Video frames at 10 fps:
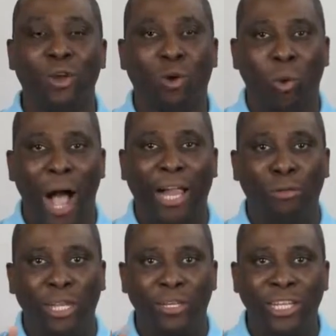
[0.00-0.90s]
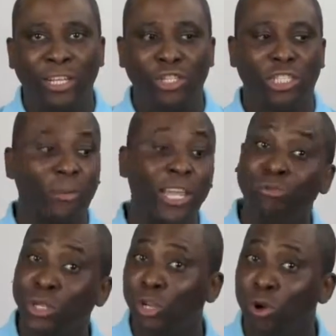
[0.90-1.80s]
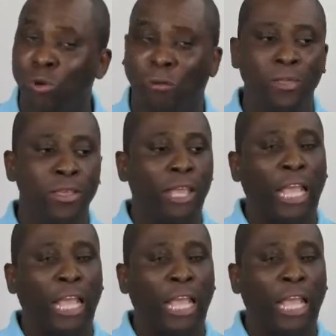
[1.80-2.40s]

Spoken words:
while within the dealership. Here's what's cool.